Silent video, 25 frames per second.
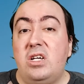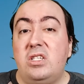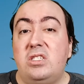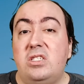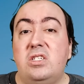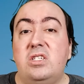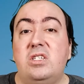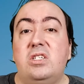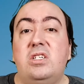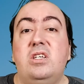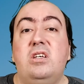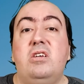
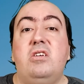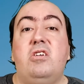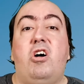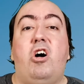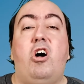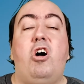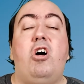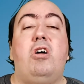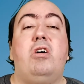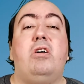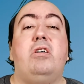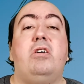
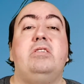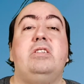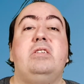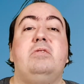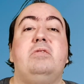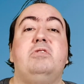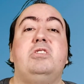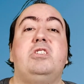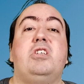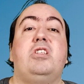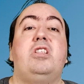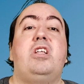There
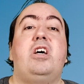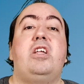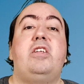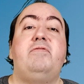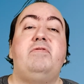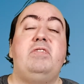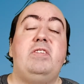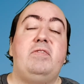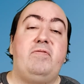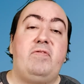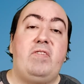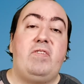was a lot of
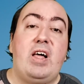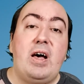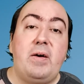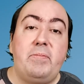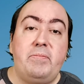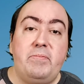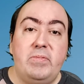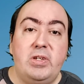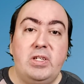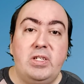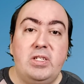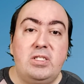
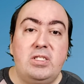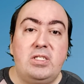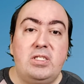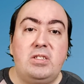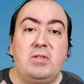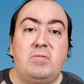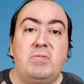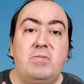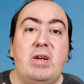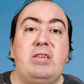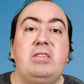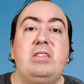development
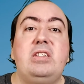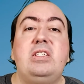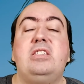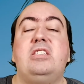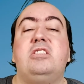around it.